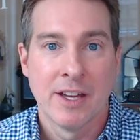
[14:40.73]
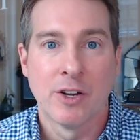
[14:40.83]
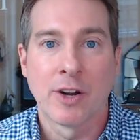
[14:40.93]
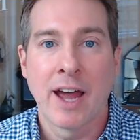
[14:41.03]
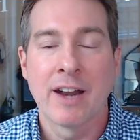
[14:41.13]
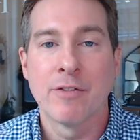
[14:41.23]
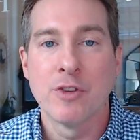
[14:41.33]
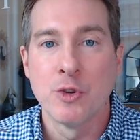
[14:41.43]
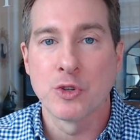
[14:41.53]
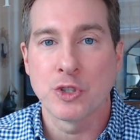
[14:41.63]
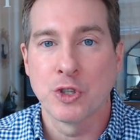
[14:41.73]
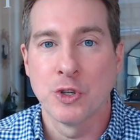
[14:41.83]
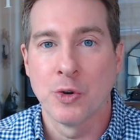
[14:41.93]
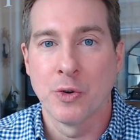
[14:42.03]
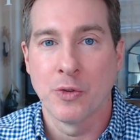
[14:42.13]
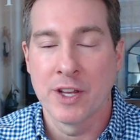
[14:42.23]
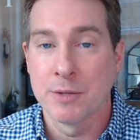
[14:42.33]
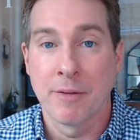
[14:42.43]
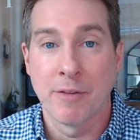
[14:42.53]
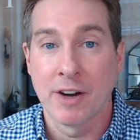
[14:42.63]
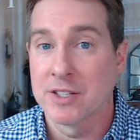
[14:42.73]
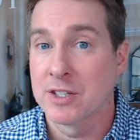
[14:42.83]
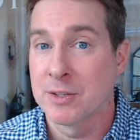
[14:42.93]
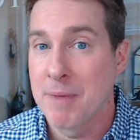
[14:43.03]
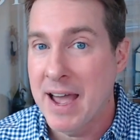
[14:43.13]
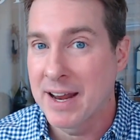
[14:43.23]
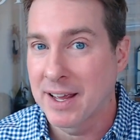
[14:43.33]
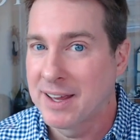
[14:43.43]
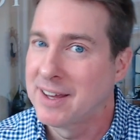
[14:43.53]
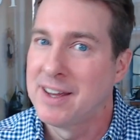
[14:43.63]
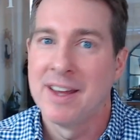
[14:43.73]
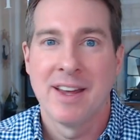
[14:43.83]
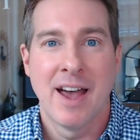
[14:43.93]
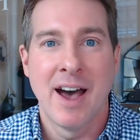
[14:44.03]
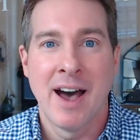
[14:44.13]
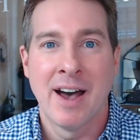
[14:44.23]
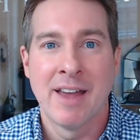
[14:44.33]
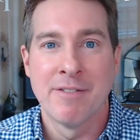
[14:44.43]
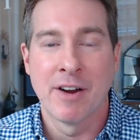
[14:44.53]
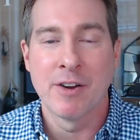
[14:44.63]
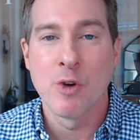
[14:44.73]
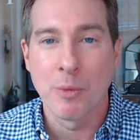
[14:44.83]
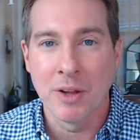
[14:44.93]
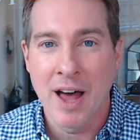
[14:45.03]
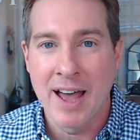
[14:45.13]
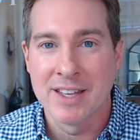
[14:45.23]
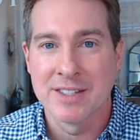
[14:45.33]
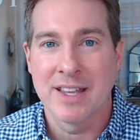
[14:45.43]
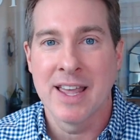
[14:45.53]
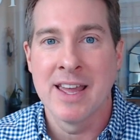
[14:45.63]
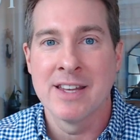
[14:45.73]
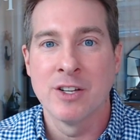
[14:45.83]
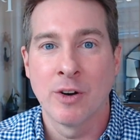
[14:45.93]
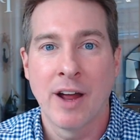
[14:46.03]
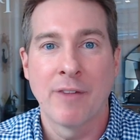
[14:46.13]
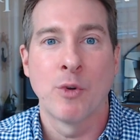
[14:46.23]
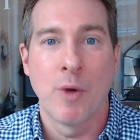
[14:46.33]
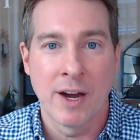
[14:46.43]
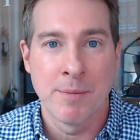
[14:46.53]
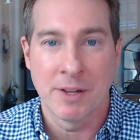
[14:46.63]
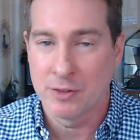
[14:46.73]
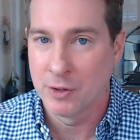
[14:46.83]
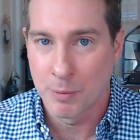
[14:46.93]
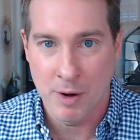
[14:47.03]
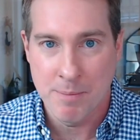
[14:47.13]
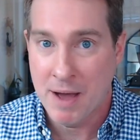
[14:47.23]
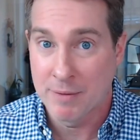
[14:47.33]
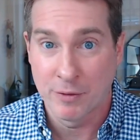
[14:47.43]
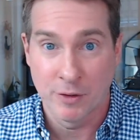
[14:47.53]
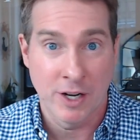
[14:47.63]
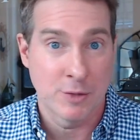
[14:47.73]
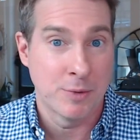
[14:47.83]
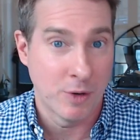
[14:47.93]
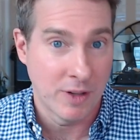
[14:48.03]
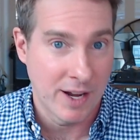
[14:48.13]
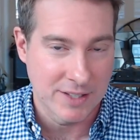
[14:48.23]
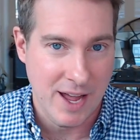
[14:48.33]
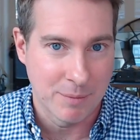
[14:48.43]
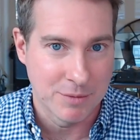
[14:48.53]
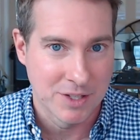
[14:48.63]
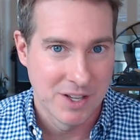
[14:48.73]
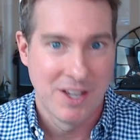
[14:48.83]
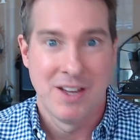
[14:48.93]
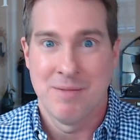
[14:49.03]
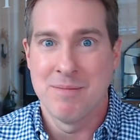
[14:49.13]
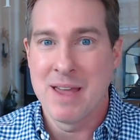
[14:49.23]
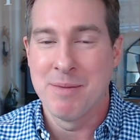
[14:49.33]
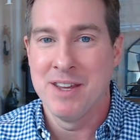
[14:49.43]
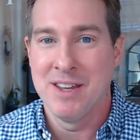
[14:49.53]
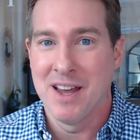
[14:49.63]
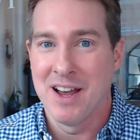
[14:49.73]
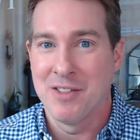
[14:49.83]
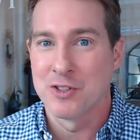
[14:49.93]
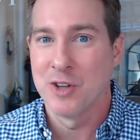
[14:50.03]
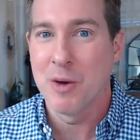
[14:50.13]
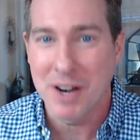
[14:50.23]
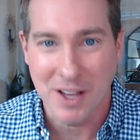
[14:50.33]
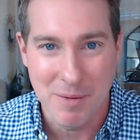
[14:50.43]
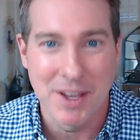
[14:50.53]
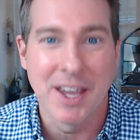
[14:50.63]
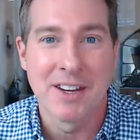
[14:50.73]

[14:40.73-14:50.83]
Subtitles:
you're kind of used to things being very systematic and very normalized, and you don't have to worry about, to your point, Bob, if you're an entrepreneur, a lot of times maybe there's no money coming